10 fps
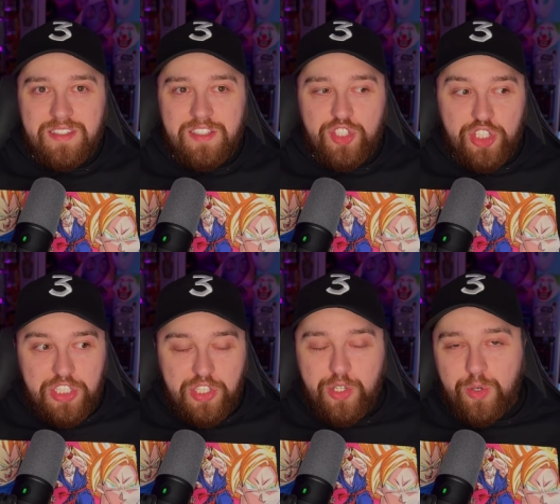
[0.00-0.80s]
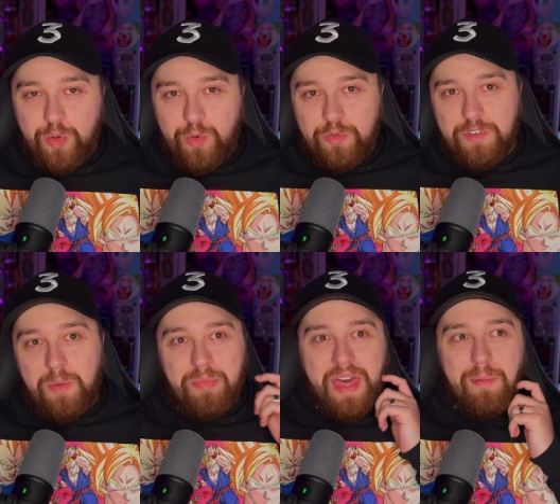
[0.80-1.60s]
She knew
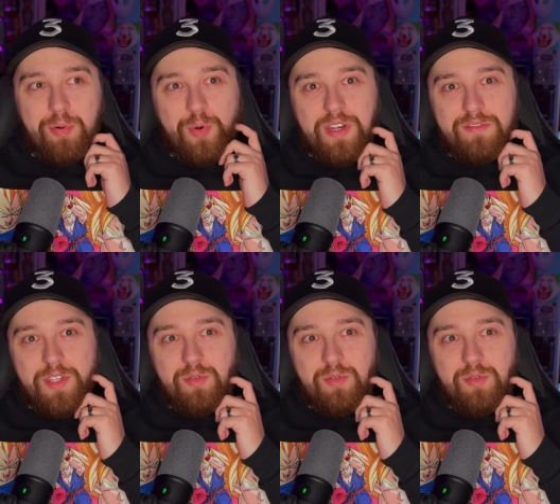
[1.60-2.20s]
from that point of view,